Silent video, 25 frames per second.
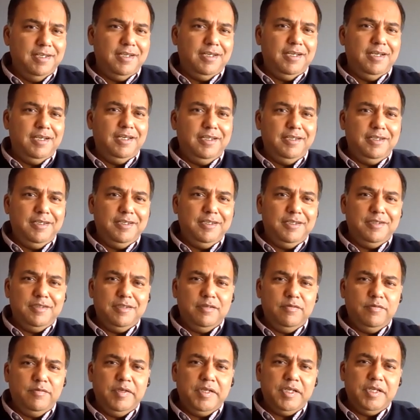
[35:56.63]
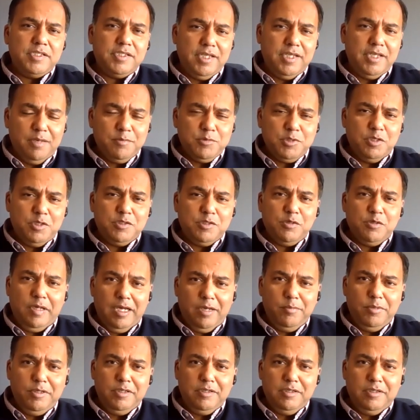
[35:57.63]
and uh, various scams also
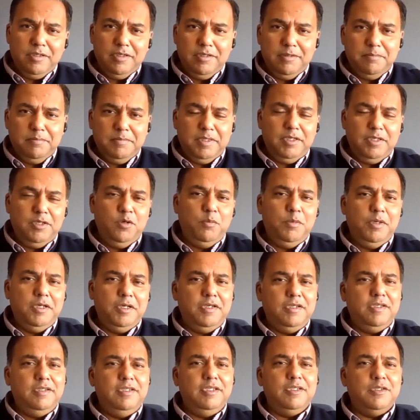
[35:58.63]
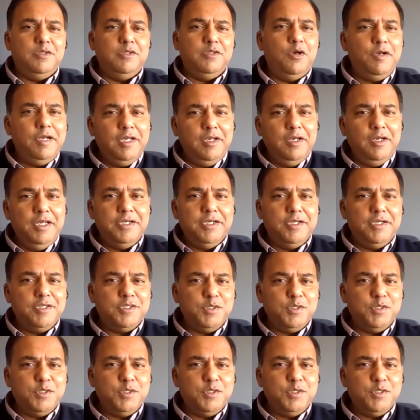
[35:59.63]
happened. Um, you know, but they're not regulated.